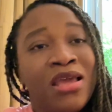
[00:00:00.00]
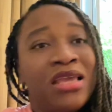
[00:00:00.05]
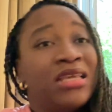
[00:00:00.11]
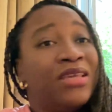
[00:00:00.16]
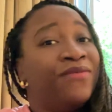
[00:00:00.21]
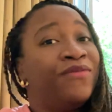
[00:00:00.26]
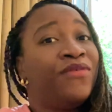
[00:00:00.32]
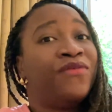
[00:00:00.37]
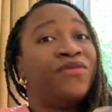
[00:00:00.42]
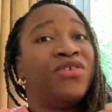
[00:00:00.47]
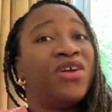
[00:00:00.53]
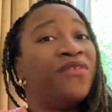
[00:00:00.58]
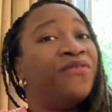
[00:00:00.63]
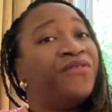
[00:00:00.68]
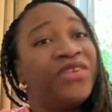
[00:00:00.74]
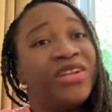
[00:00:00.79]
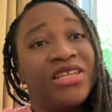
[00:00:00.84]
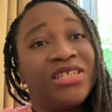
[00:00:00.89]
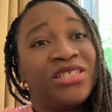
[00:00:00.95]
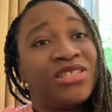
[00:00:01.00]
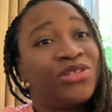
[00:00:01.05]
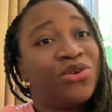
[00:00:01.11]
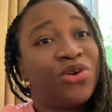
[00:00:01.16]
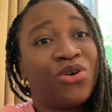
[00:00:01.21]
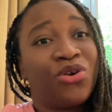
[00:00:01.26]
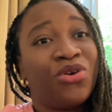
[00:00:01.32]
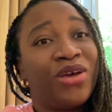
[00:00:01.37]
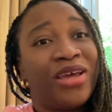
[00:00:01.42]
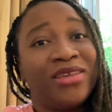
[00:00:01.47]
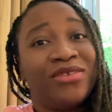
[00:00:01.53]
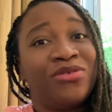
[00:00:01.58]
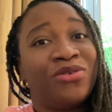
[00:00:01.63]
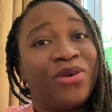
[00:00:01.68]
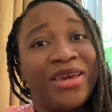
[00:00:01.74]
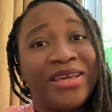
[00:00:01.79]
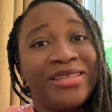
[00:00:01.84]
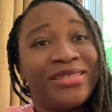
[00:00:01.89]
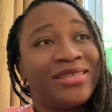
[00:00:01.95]
If you've not finished your
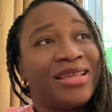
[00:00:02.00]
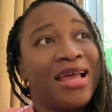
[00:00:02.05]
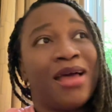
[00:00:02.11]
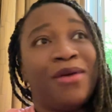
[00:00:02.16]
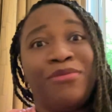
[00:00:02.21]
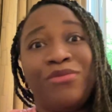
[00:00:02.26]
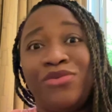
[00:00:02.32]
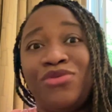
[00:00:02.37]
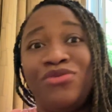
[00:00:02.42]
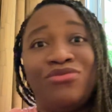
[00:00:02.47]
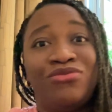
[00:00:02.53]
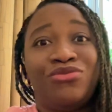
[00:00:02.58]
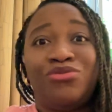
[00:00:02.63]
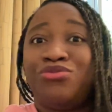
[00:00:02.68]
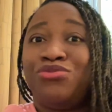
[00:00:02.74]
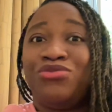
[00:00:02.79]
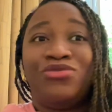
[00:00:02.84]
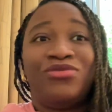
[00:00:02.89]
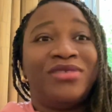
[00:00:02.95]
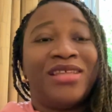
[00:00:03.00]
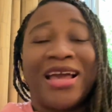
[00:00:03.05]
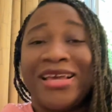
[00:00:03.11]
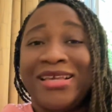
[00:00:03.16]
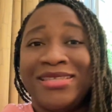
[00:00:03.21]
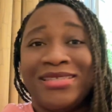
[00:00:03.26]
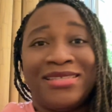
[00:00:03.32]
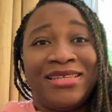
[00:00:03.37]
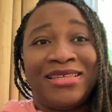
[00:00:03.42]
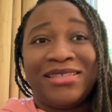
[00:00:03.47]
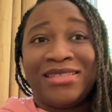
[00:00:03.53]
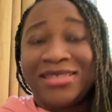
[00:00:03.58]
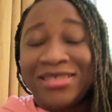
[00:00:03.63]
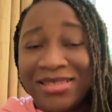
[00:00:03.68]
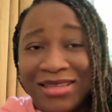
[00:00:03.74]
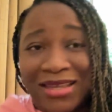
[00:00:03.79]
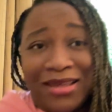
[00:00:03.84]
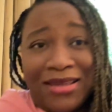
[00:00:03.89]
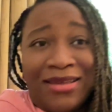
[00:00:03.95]
exam, that is
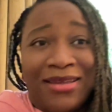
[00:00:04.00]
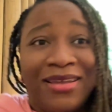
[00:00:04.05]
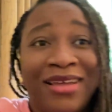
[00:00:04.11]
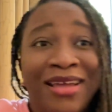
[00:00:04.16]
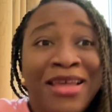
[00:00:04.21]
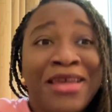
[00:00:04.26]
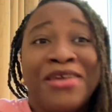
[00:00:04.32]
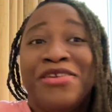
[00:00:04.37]
it.